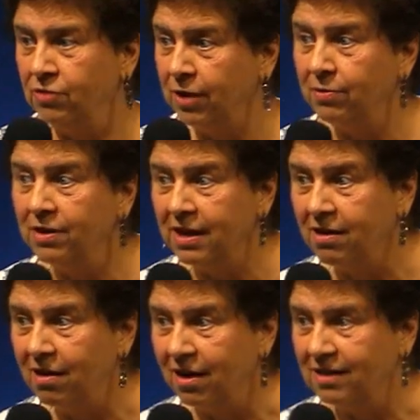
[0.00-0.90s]
they really
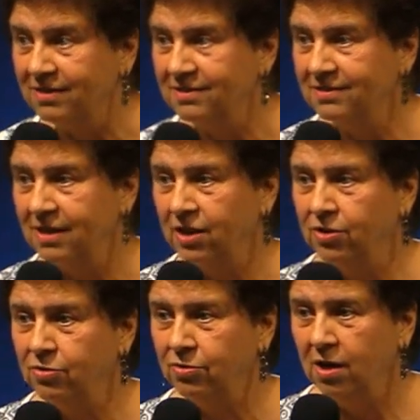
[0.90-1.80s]
are. Are
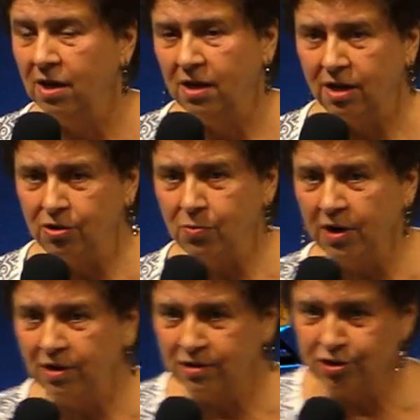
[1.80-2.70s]
you one
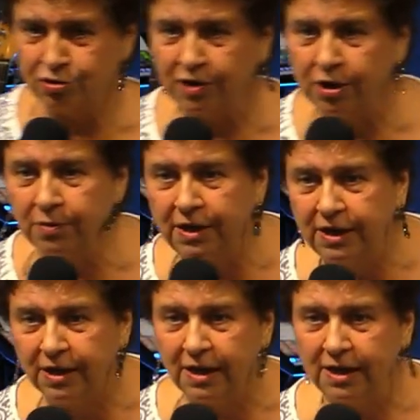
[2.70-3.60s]
of those trickery
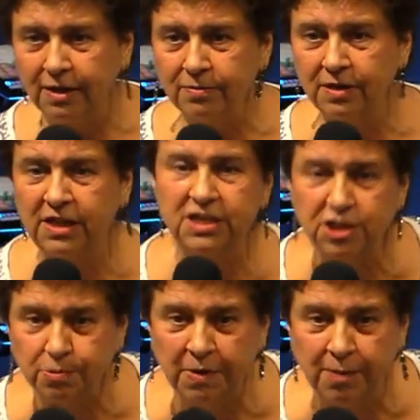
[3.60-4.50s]
kind of
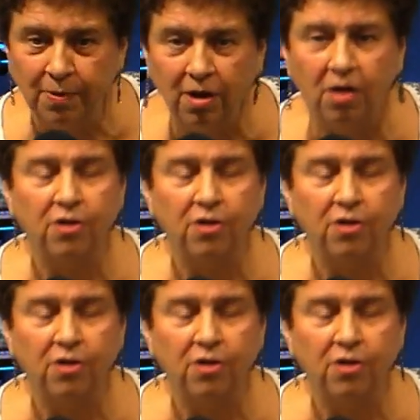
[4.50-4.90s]
religious people? Or